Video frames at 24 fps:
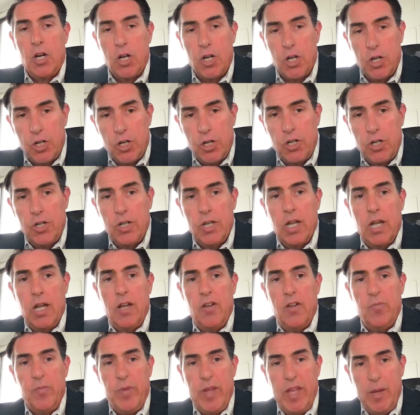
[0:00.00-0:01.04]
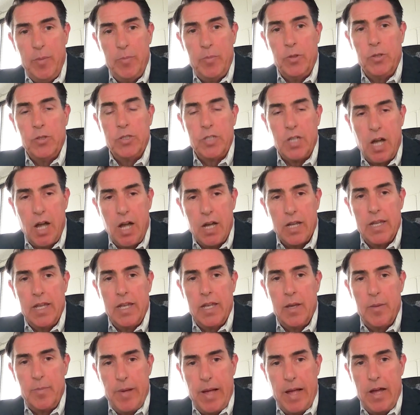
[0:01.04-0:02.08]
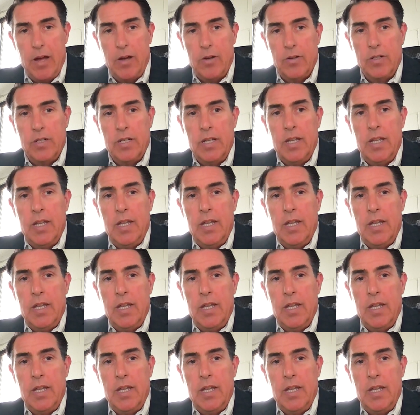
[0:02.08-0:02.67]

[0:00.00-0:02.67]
heard of people talking about,